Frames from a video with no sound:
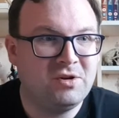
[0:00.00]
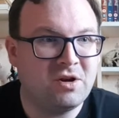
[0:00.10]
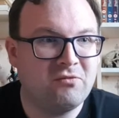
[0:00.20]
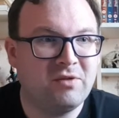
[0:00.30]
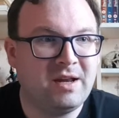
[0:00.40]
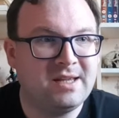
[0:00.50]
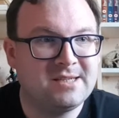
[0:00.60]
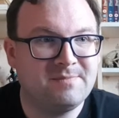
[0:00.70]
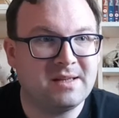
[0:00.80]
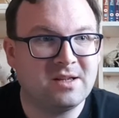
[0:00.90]
don't really
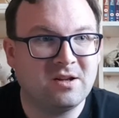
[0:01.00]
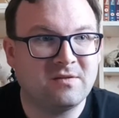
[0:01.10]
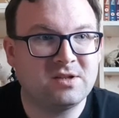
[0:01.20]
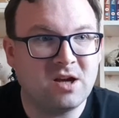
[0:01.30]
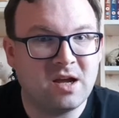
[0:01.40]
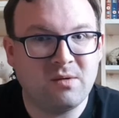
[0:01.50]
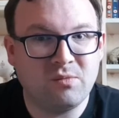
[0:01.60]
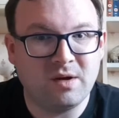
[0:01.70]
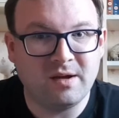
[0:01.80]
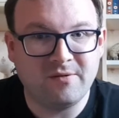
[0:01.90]
spend a lot of time
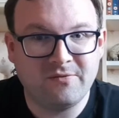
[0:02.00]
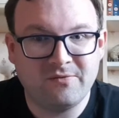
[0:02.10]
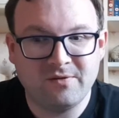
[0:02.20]
with.